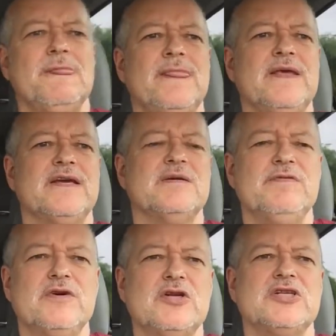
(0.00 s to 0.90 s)
It can
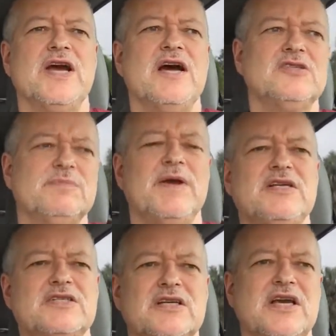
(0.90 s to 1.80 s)
be very challenging
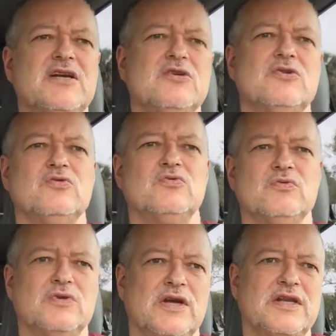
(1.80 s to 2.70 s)
based again
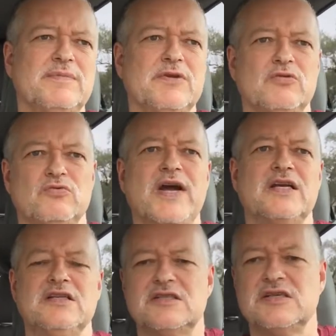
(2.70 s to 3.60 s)
on attempting to
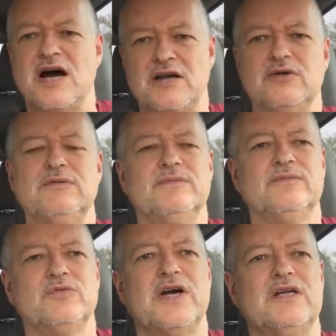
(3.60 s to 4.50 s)
reconcile,
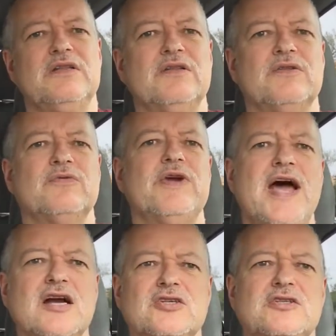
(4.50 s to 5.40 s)
right, the
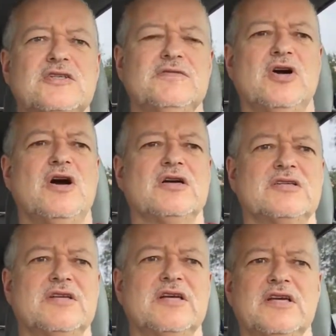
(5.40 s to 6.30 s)
reactions of
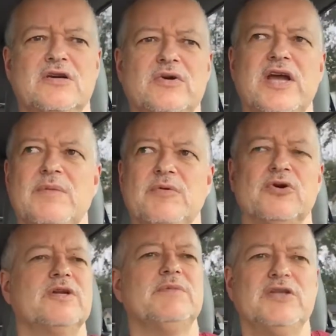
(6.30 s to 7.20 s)
dogs, thinking, okay, I'm
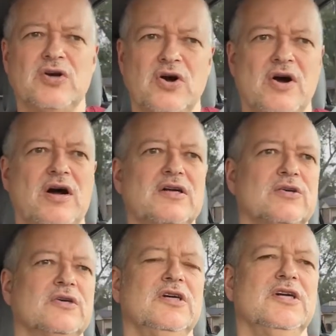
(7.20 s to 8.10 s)
hurting my dog,
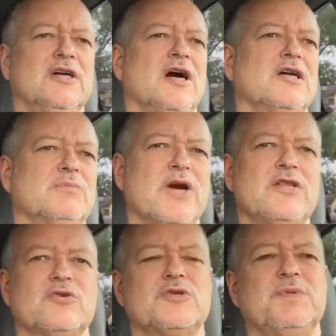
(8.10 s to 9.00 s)
or I'm going to
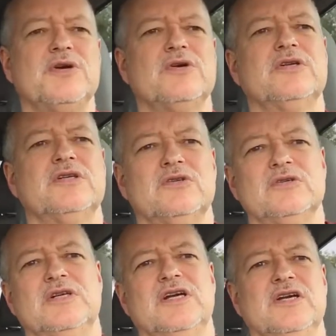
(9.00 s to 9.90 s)
break their spirit
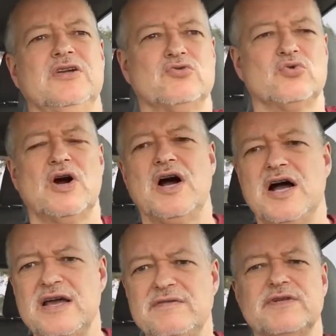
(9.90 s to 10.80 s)
and
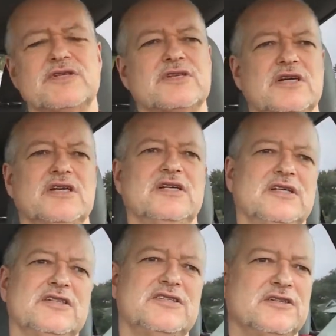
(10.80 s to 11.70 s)
drive. It's going to
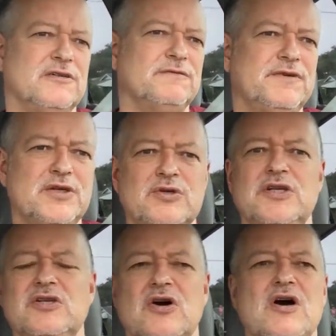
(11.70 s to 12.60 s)
instill fear in
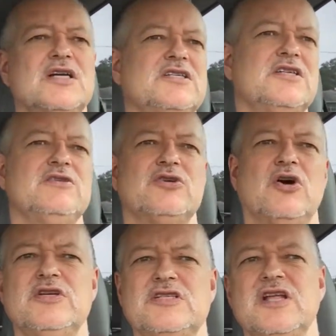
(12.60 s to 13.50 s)
the dog. And see, there's
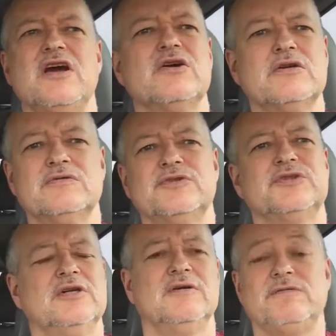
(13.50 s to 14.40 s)
all these
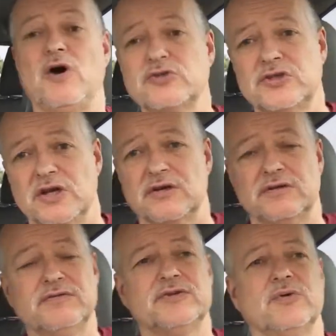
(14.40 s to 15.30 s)
narratives, false
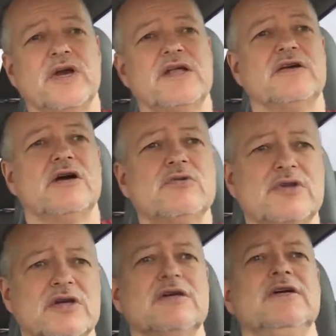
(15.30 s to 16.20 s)
narratives, okay, that are out
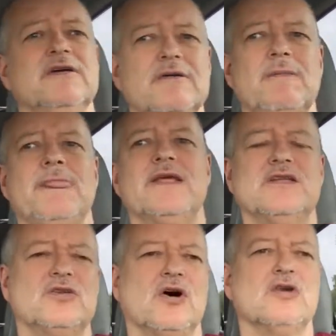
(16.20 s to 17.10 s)
there in
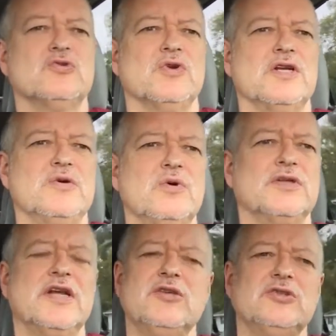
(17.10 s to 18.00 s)
the dog training
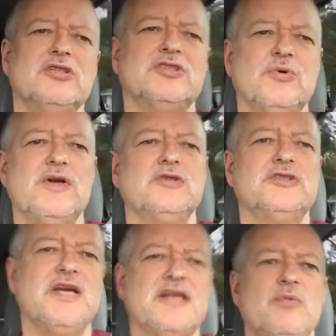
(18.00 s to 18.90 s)
world. And so
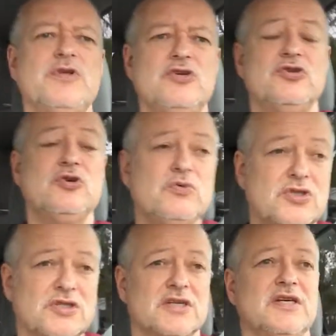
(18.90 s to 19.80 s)
understand that when you do
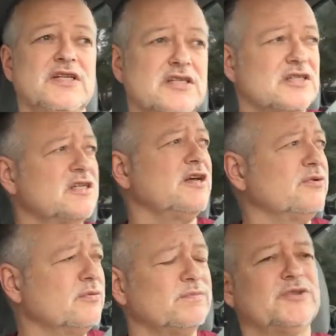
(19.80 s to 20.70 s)
see, and this is the
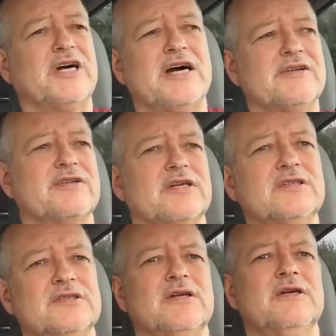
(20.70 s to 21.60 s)
other side of
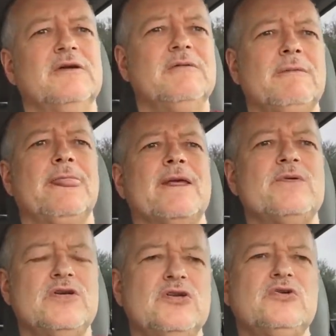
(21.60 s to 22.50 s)
things,
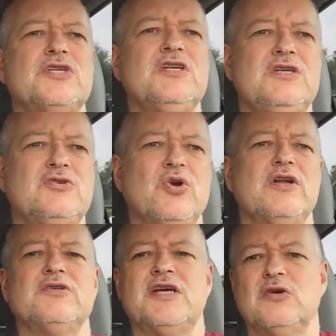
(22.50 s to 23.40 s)
when you do see
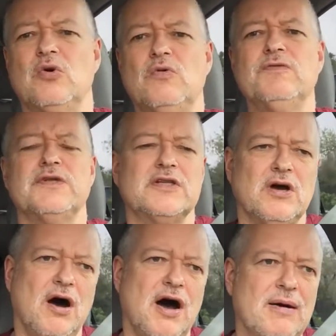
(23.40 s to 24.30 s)
trainers that are over the
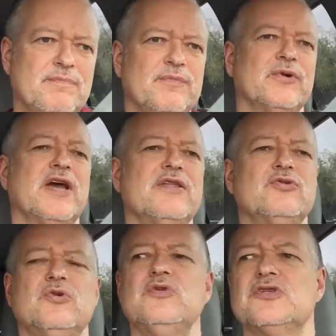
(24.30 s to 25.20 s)
top, okay, they're
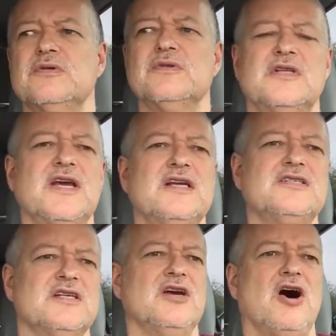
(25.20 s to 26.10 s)
doing certain
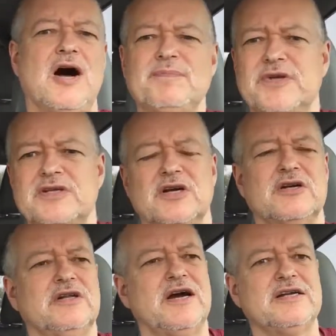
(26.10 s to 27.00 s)
things and the optics
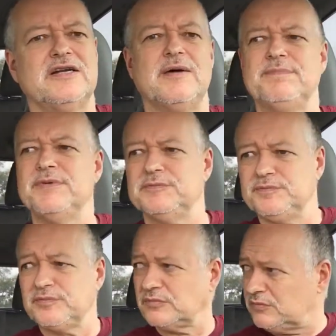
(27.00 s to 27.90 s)
aren't lining up, and
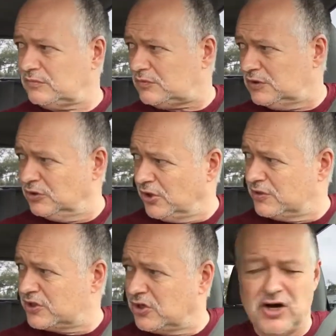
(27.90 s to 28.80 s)
there's all
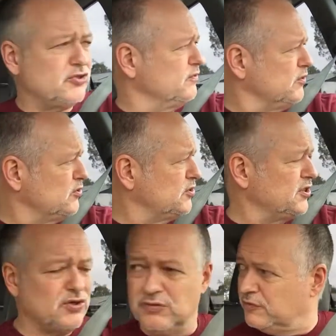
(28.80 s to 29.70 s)
this
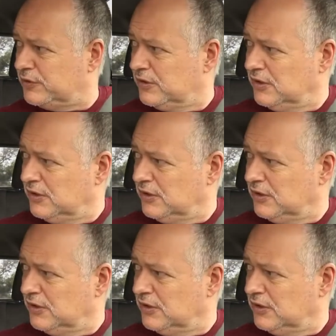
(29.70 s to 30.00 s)
controversy over